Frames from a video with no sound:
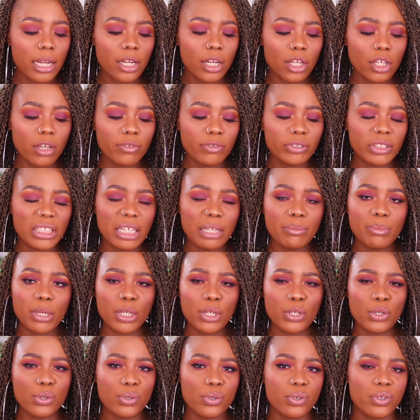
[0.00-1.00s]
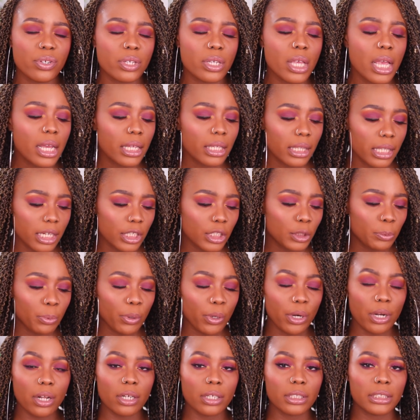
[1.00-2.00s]
I know you've seen me use these
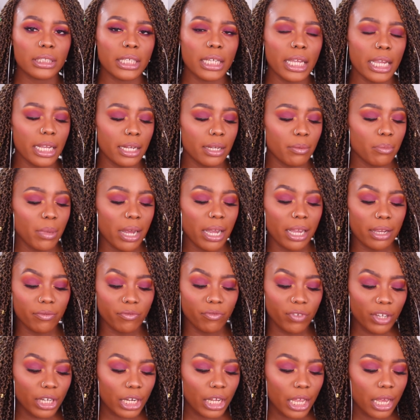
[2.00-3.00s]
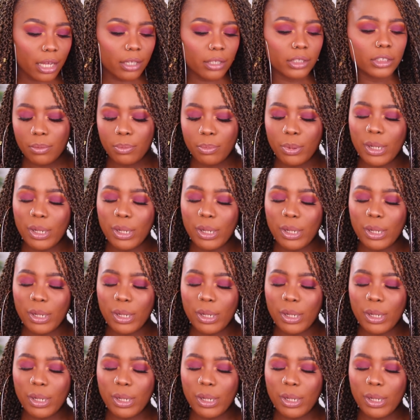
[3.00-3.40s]
products in my videos,